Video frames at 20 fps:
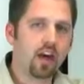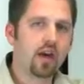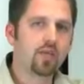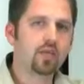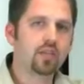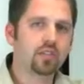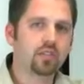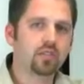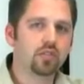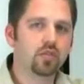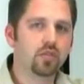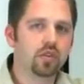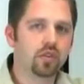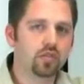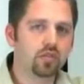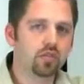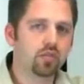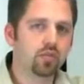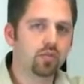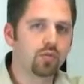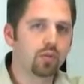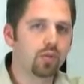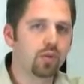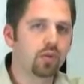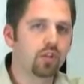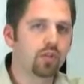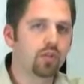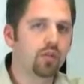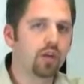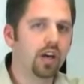options to a consumer
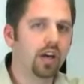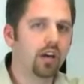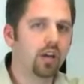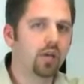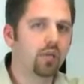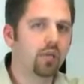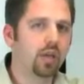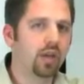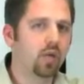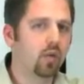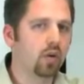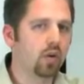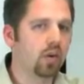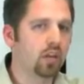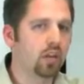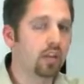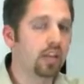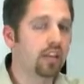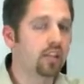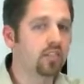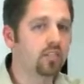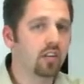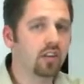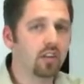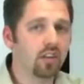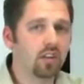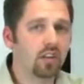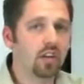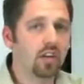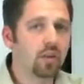looking to buy home networking, and it's
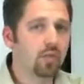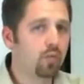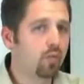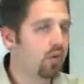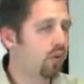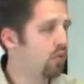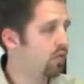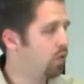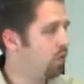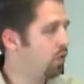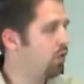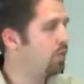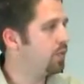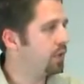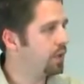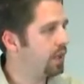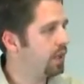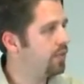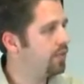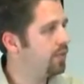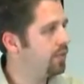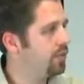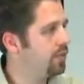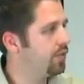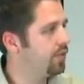all pretty affordable now too.